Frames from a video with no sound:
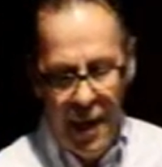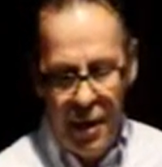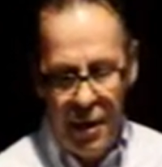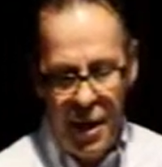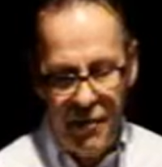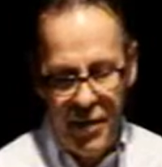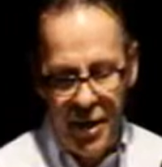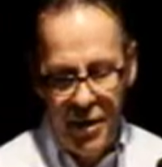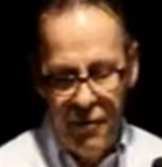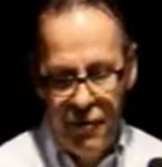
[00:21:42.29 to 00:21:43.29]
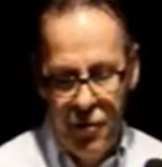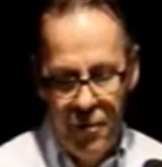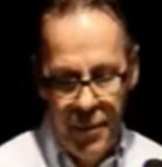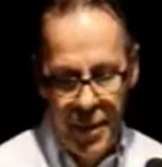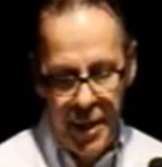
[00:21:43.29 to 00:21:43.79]
Here I have data
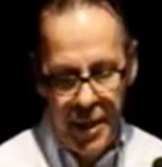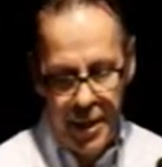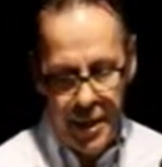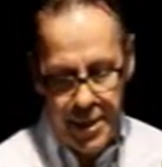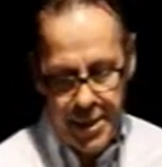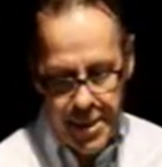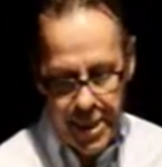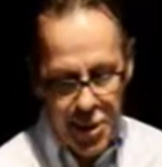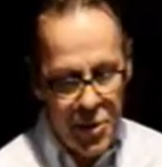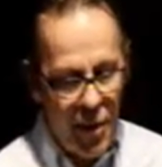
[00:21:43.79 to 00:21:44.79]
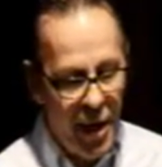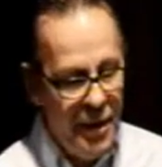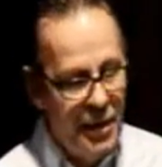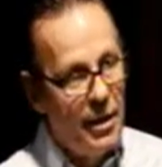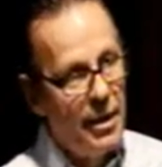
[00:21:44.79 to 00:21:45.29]
from Celso
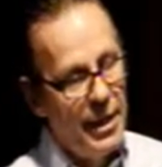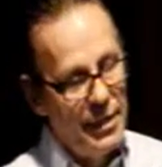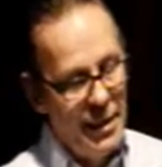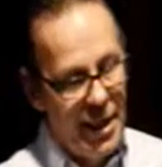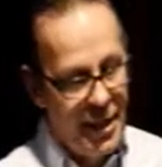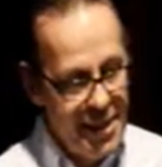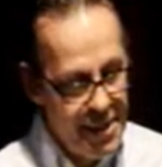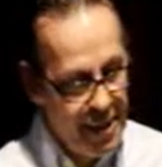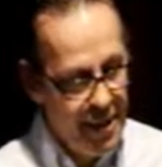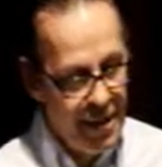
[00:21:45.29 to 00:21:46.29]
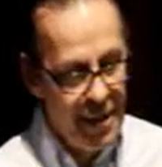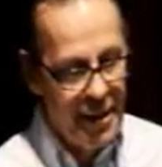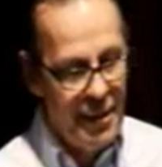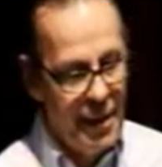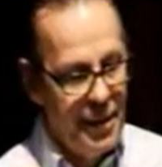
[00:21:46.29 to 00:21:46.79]
and Ezekiel
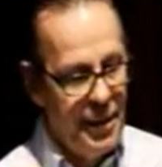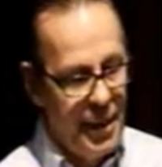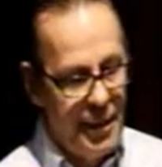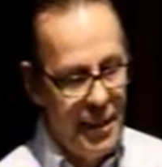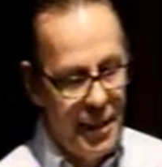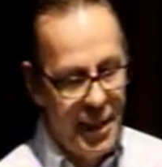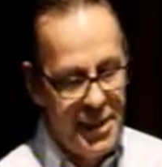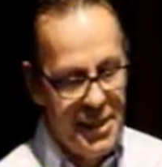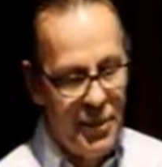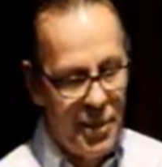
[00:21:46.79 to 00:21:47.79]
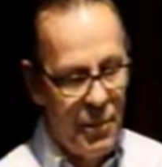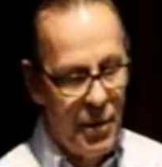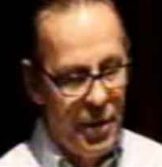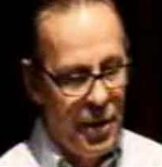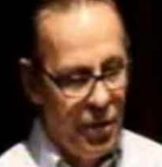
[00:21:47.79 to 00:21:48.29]
and Santa
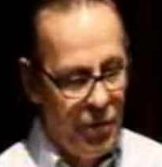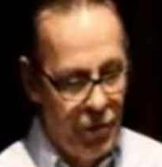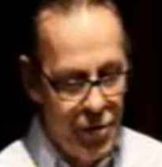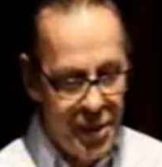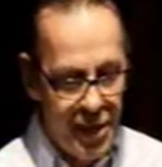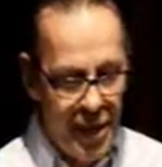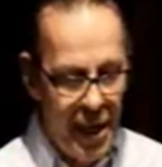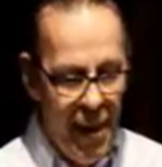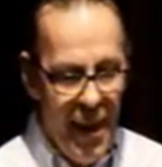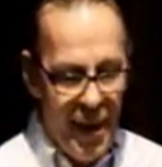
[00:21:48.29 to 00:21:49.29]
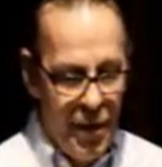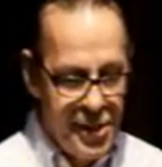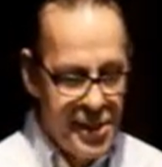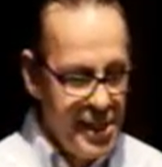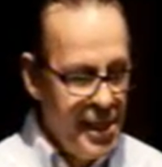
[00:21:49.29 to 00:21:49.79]
Maria University, and
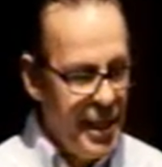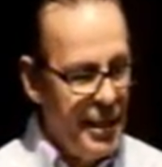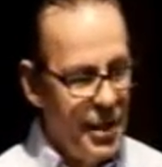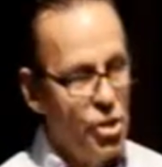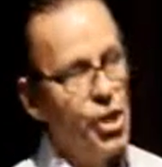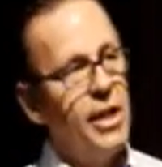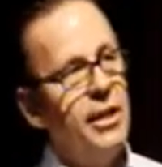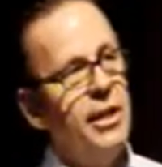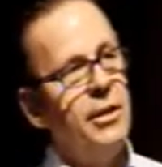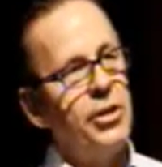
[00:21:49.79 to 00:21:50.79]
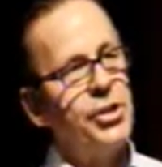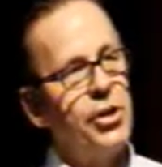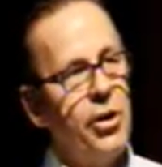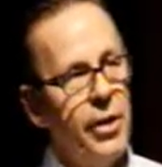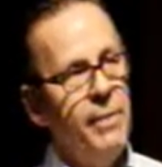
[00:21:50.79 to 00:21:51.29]
you see that injecting the
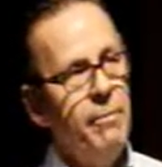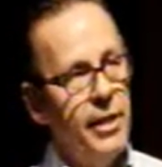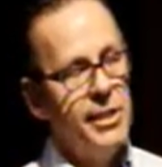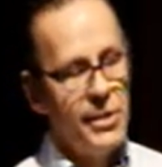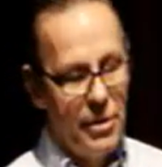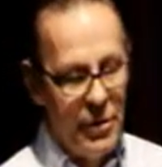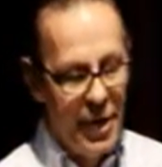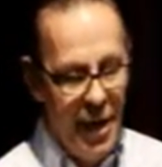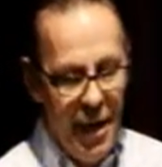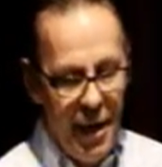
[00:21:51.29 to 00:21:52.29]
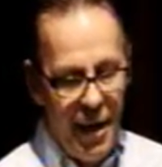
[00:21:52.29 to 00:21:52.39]
slurry, big slurry,